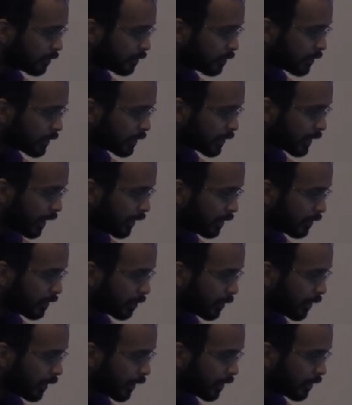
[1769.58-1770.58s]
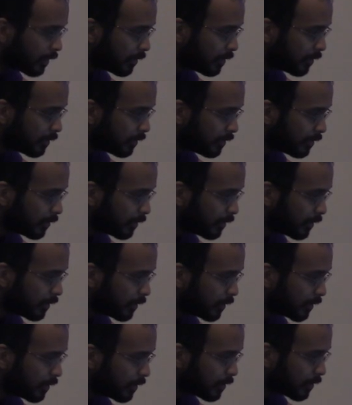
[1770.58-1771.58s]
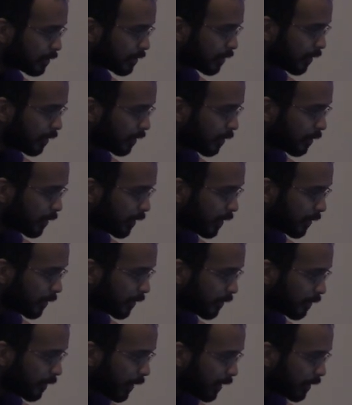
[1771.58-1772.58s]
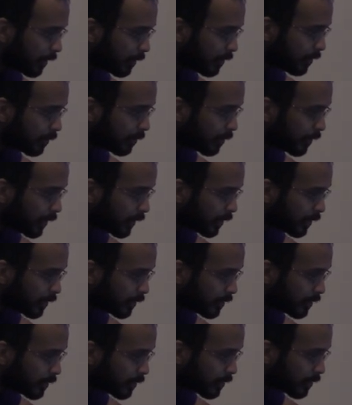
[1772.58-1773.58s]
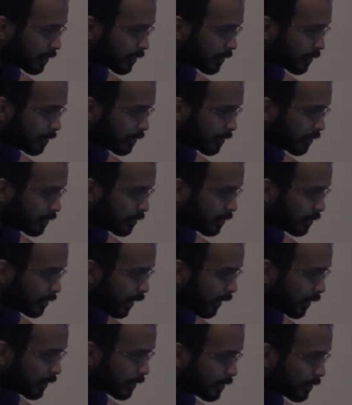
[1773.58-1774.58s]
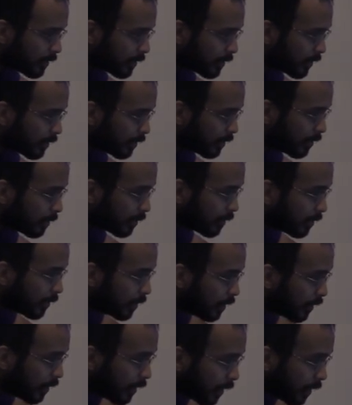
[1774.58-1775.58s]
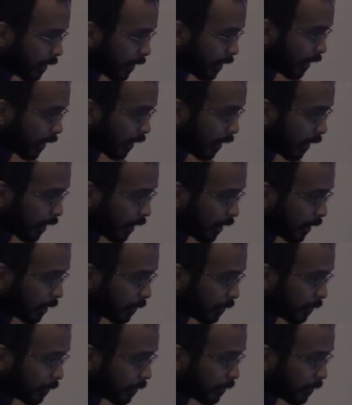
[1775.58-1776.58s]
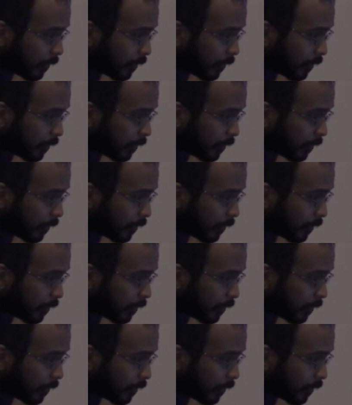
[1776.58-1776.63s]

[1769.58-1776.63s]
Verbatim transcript: set command. So if the value is not zero. Um,